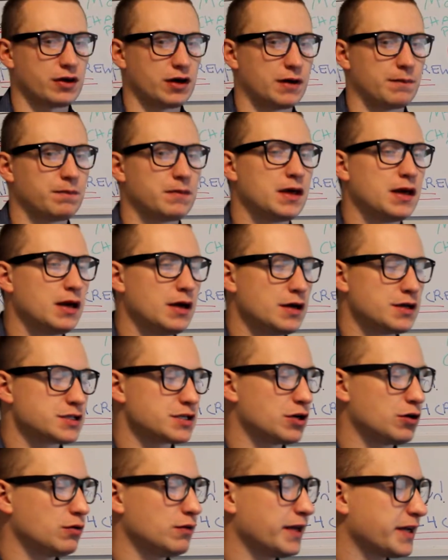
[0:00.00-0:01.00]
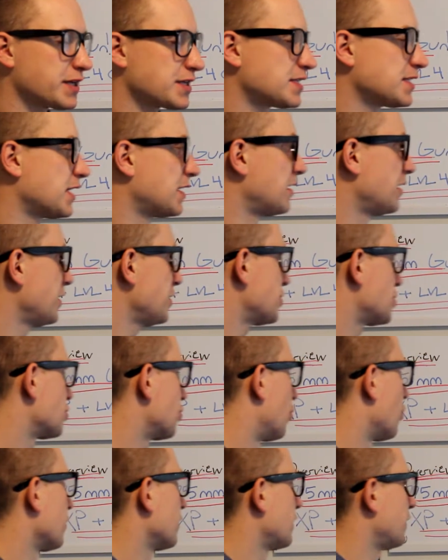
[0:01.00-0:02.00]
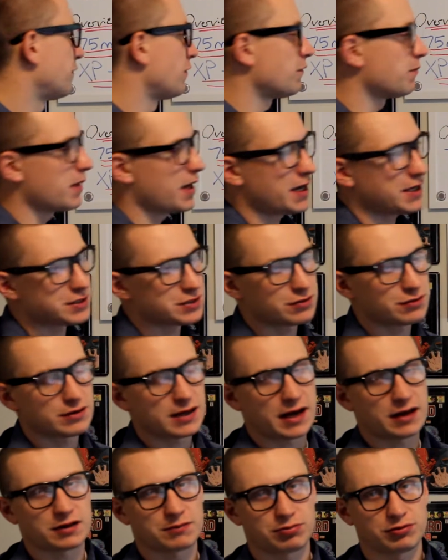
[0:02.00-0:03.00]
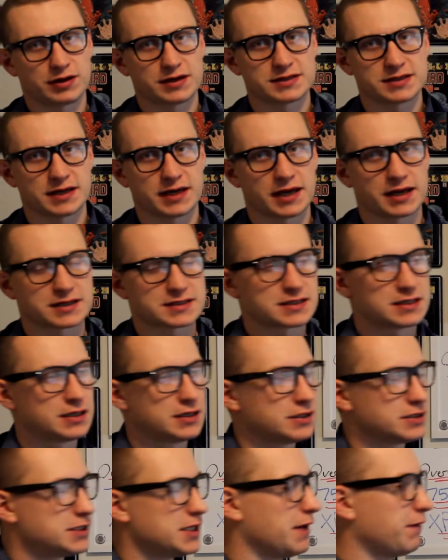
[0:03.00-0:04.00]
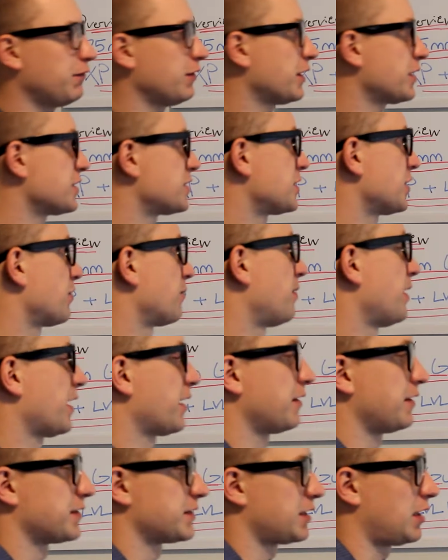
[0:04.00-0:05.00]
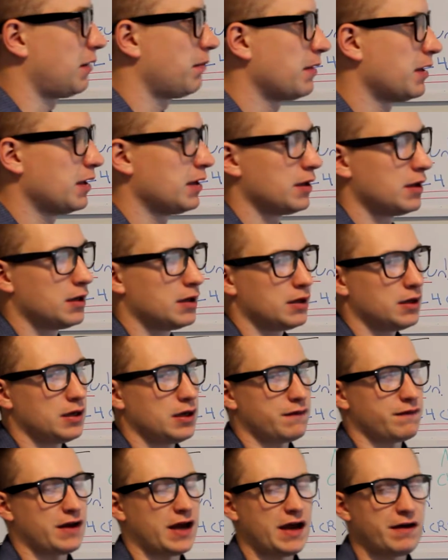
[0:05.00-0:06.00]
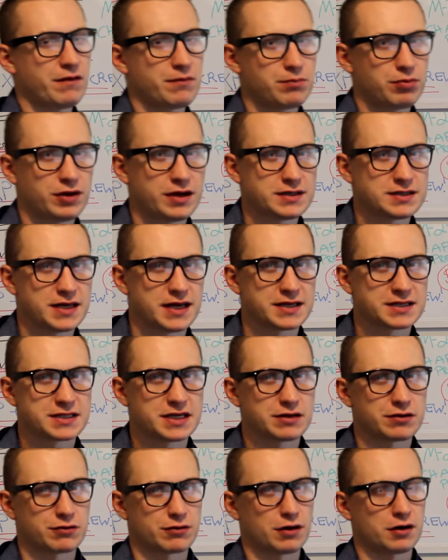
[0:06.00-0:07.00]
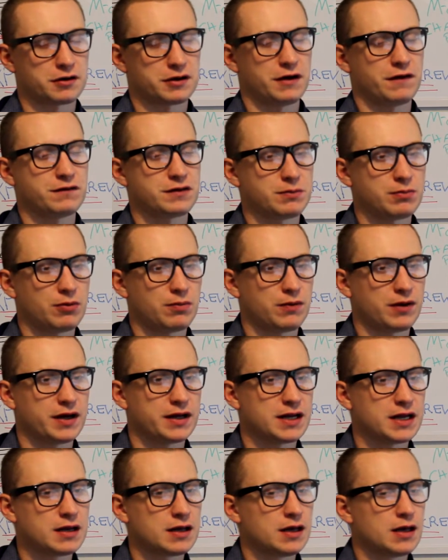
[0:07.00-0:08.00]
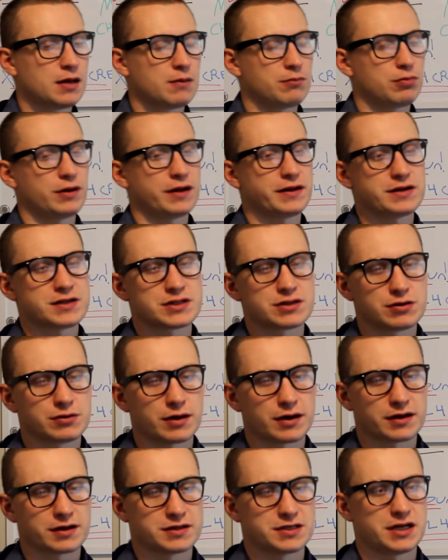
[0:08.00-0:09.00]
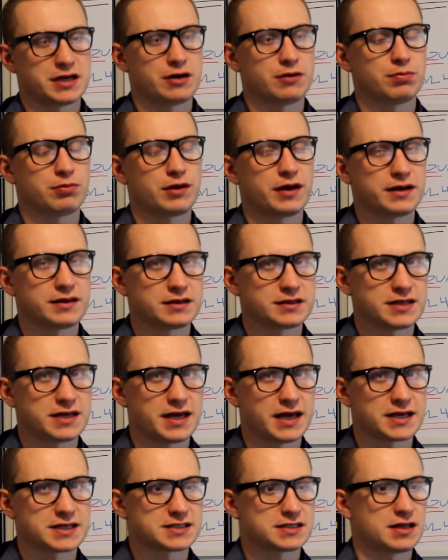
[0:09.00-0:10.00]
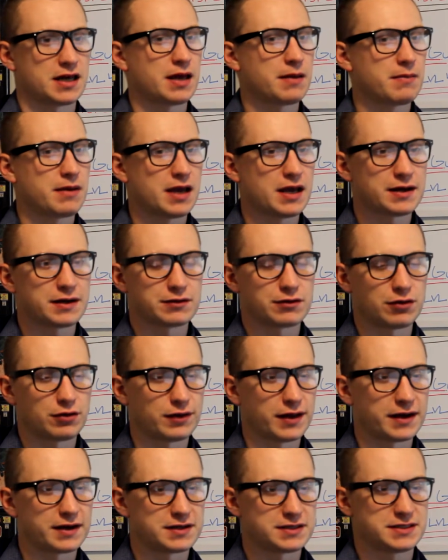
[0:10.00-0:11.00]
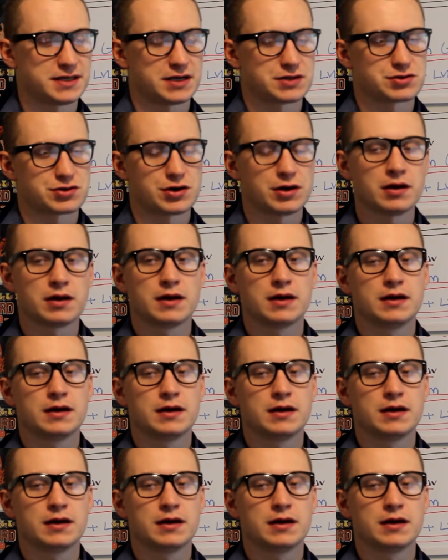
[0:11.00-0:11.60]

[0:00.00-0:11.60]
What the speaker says: gun. So like I said, in short, if you mastered how to play tanks, definitely consider picking this up. If you haven't played tanks yet or are uncomfortable playing it, play the steward, continue playing the tanks, the M8 and all that, etc.